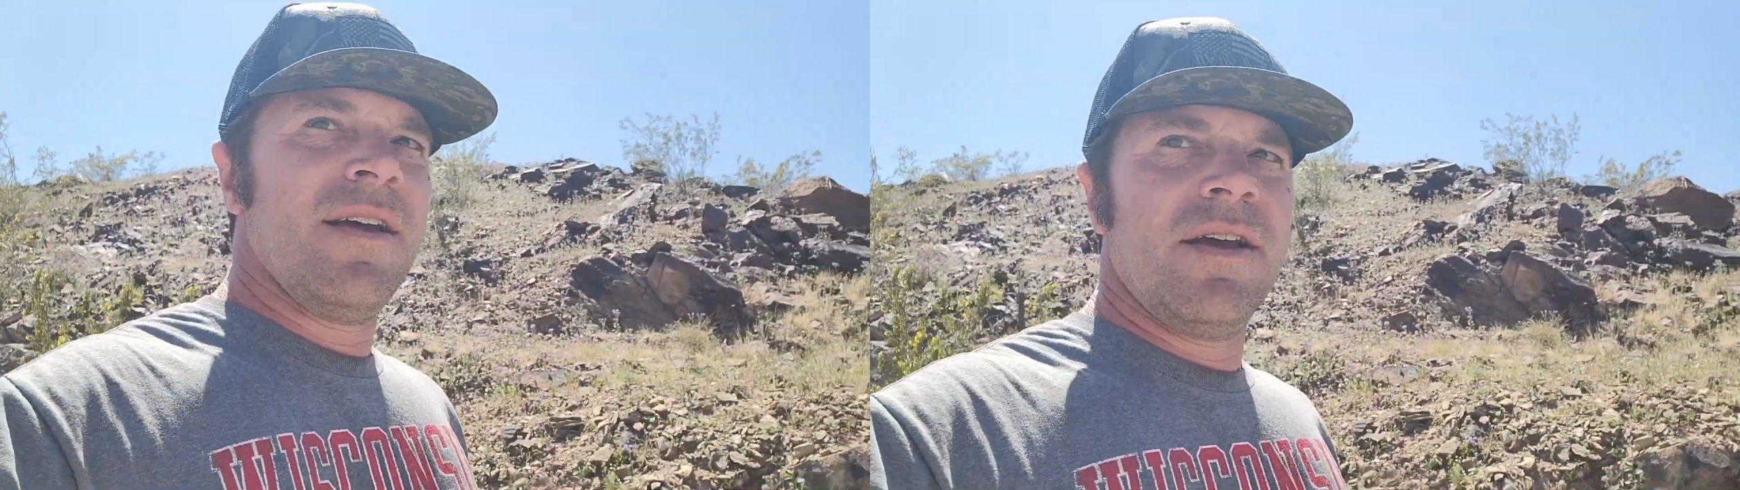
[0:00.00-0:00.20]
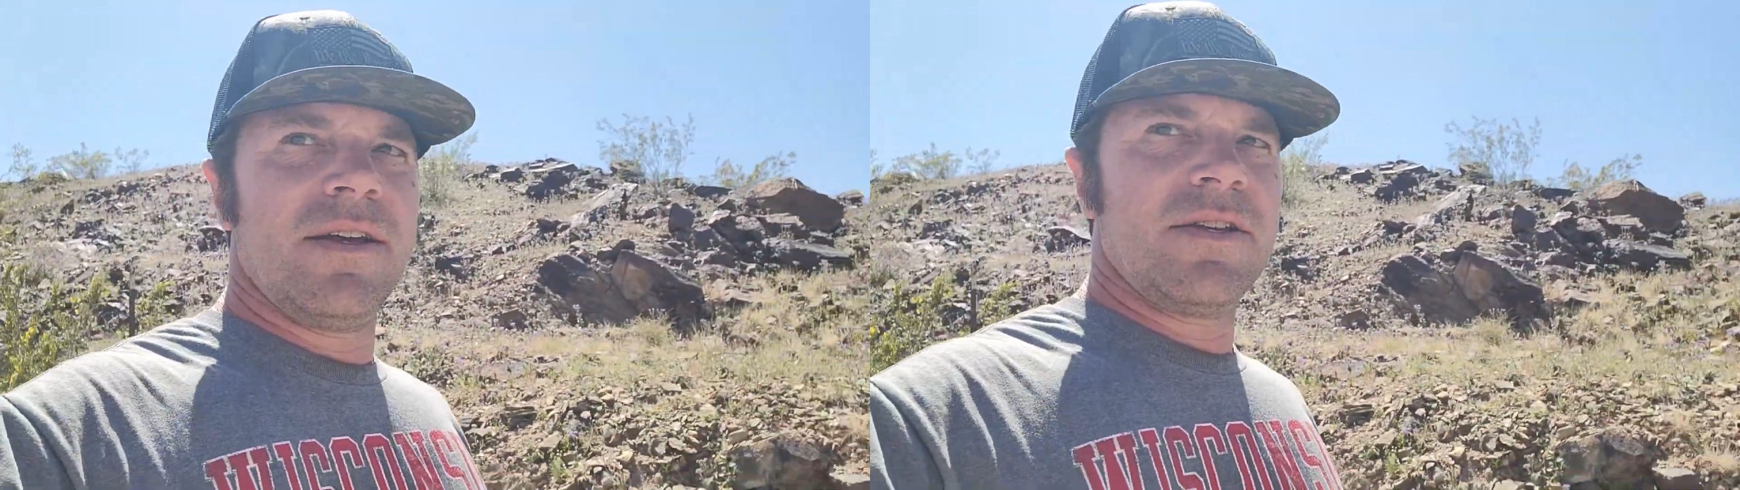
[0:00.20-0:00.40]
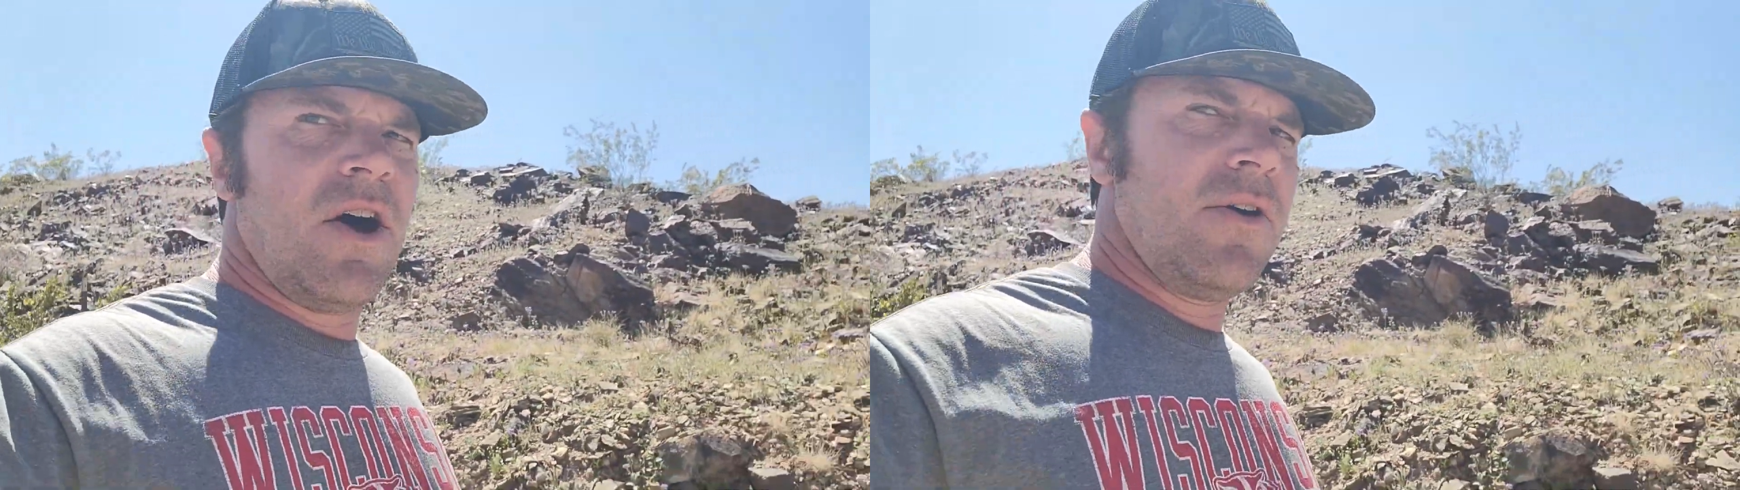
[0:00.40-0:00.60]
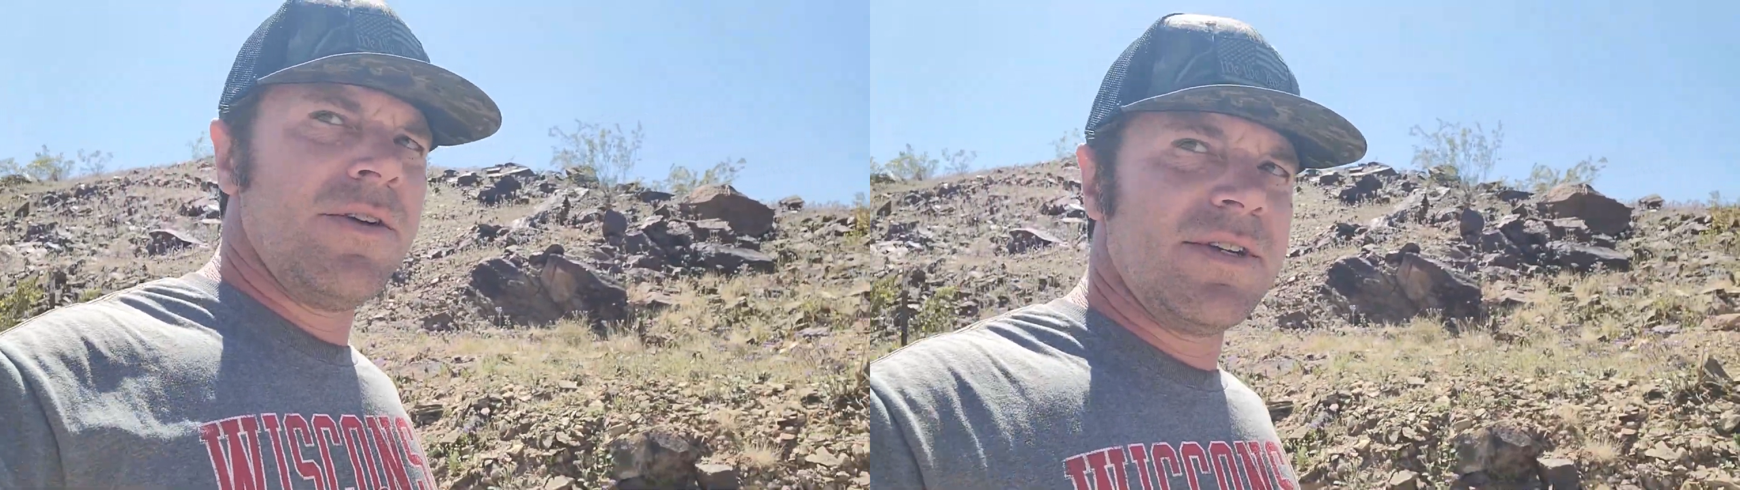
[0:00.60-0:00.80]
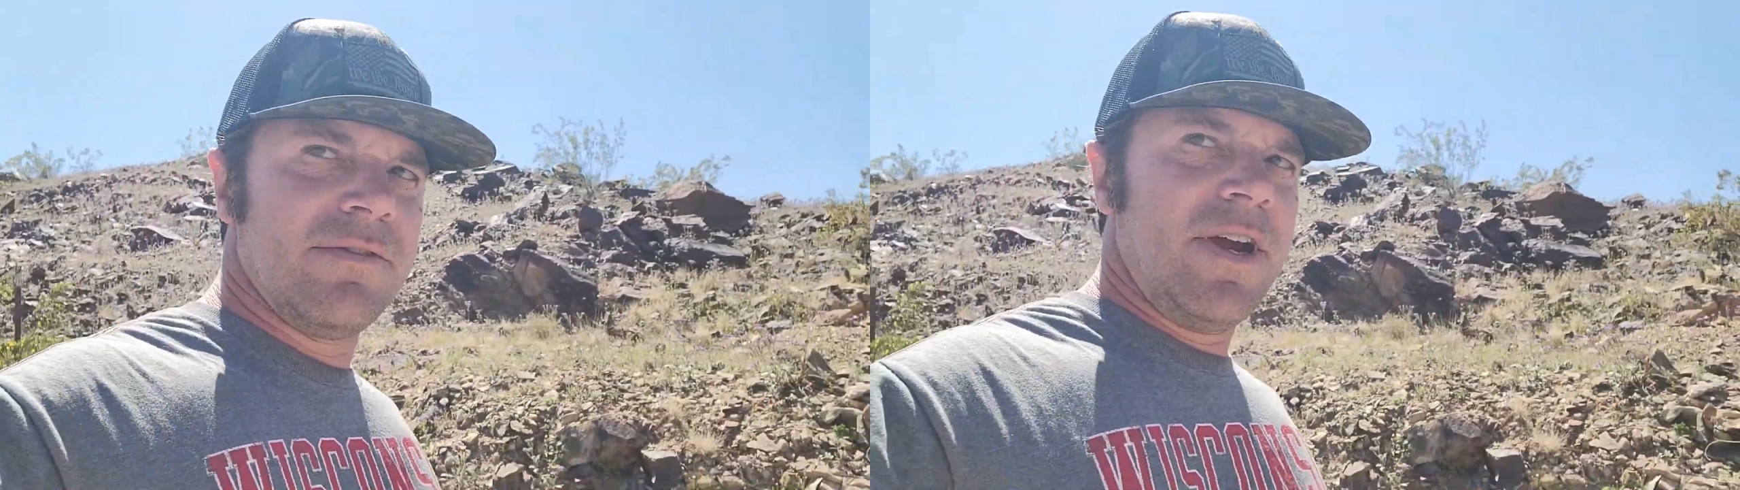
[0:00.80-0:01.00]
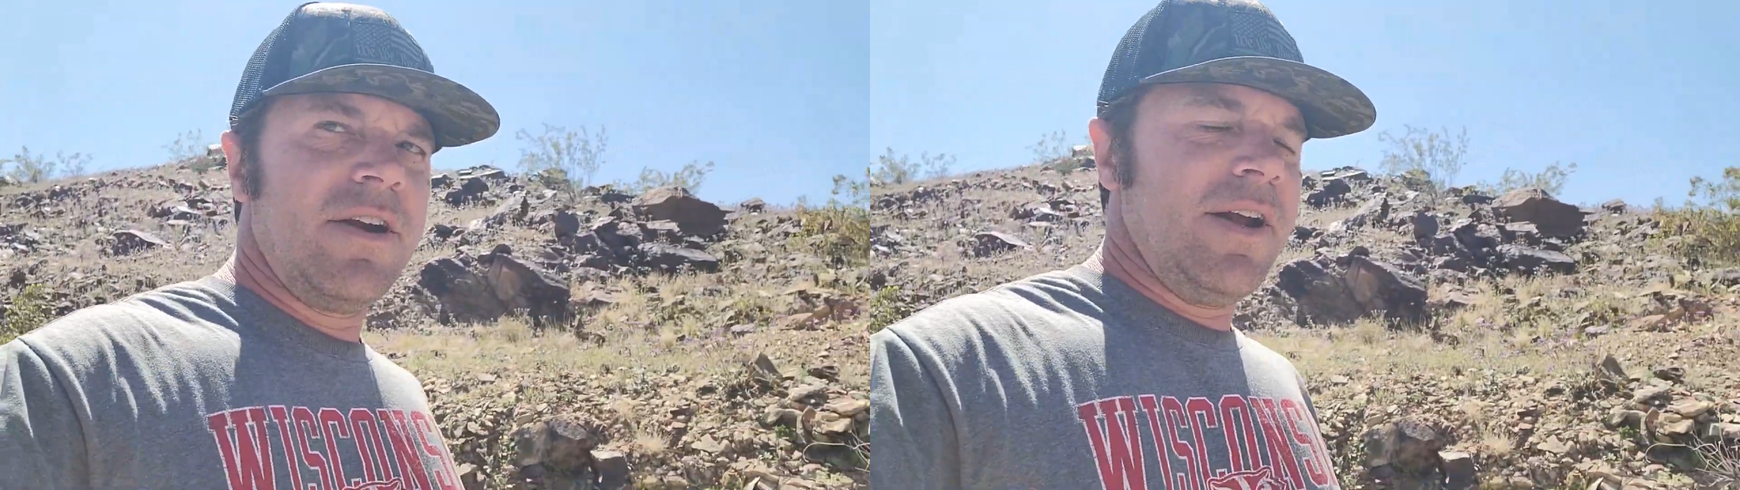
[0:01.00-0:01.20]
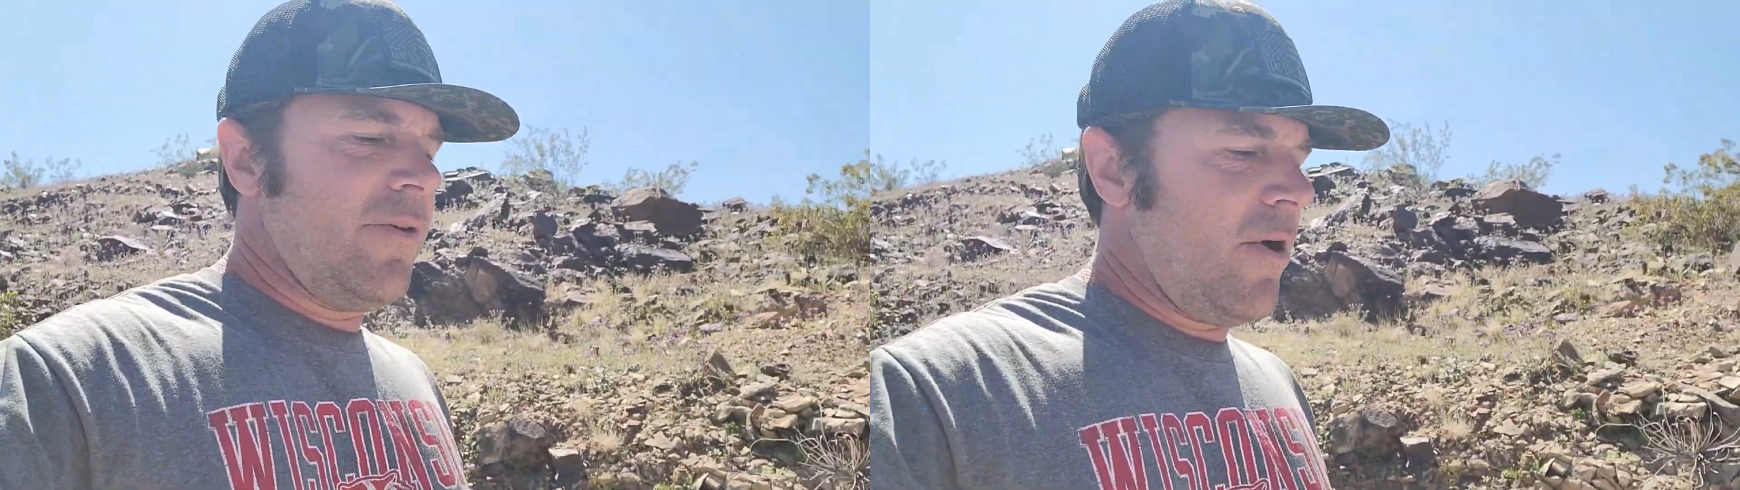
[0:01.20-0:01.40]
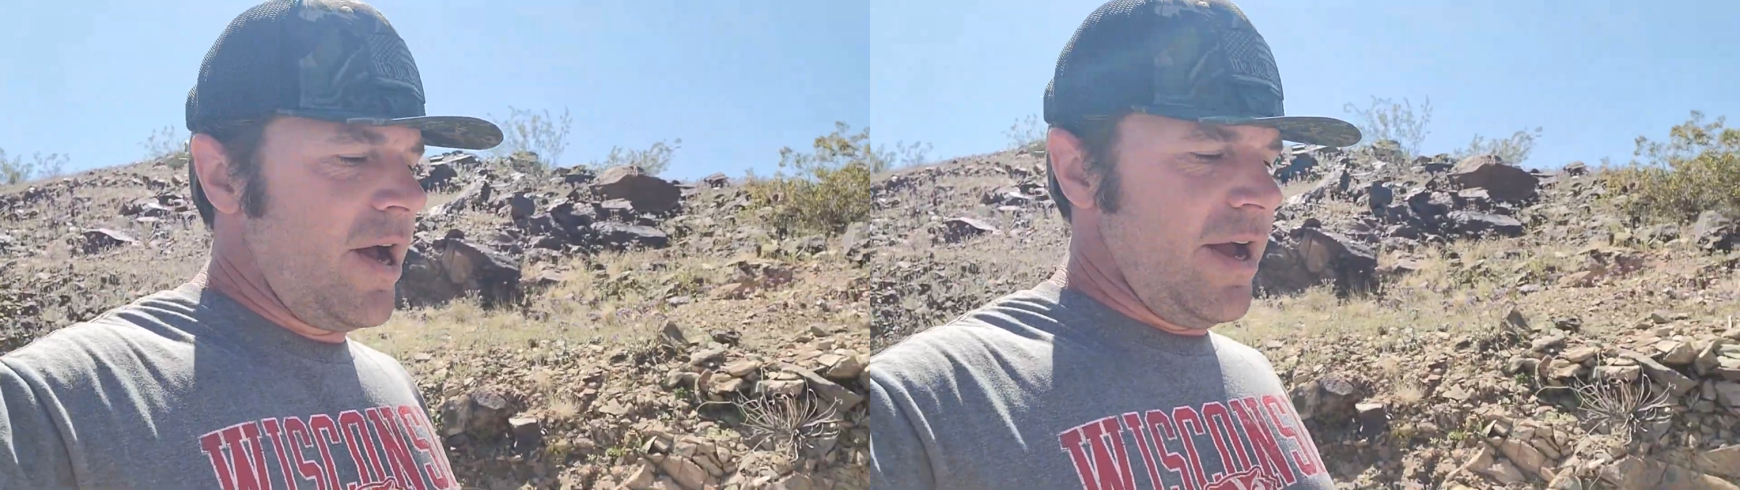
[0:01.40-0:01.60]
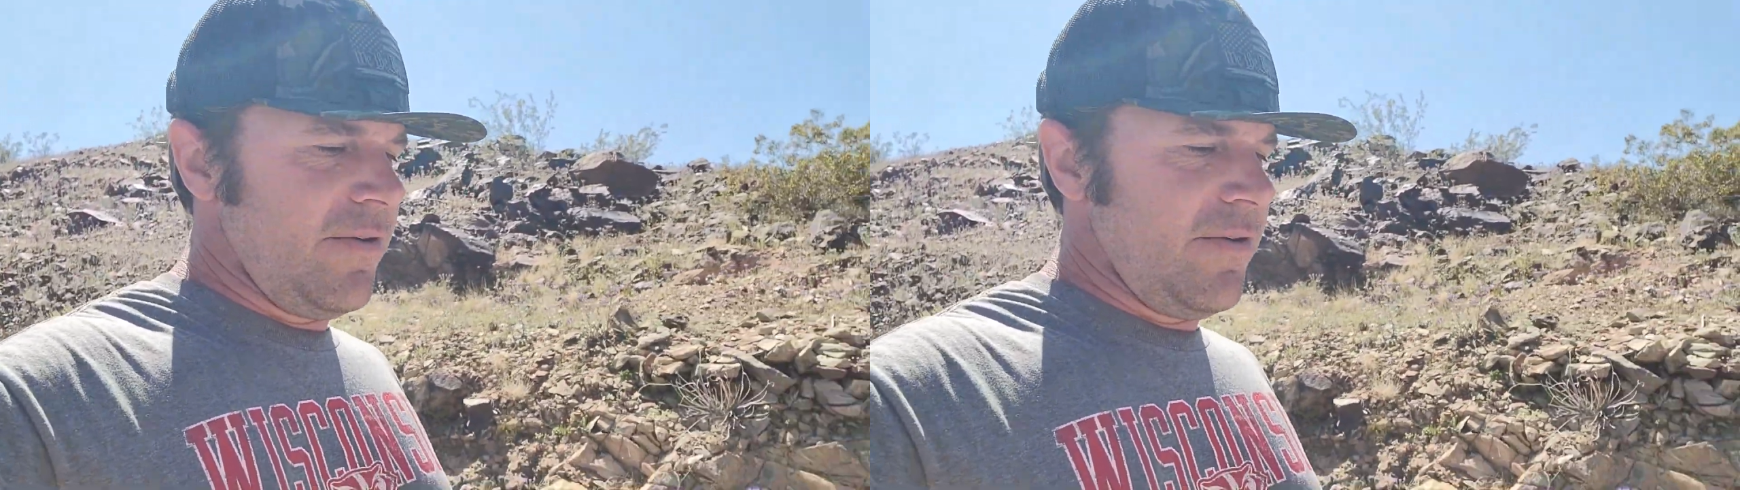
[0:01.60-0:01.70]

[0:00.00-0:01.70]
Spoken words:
It's always very quiet